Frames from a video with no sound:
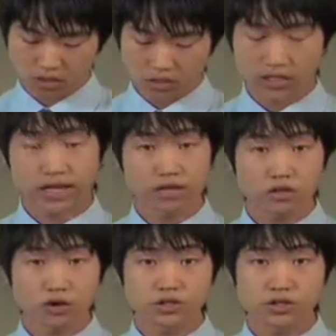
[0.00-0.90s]
Like any
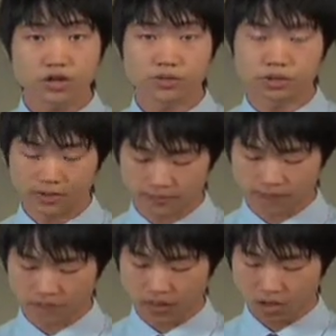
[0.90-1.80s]
large company,
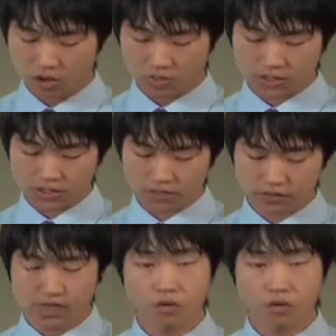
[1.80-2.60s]
we discovered